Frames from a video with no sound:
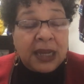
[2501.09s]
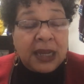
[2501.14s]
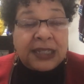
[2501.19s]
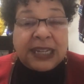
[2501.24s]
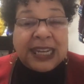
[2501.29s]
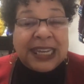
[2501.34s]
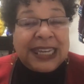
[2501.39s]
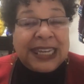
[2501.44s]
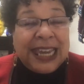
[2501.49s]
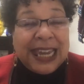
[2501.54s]

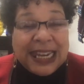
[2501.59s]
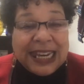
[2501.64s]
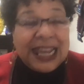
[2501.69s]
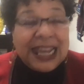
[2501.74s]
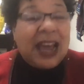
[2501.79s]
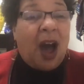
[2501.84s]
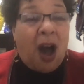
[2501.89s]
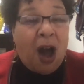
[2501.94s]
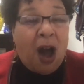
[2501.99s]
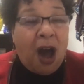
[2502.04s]
to
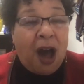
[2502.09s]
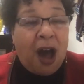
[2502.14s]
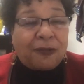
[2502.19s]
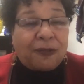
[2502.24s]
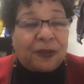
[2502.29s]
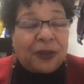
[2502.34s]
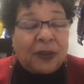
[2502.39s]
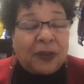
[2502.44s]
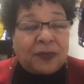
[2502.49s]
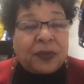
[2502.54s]
getting
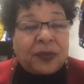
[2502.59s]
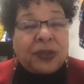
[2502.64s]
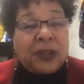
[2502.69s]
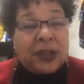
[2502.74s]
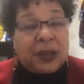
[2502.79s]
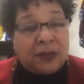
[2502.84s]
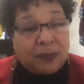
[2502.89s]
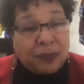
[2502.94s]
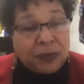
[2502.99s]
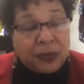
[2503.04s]
off of the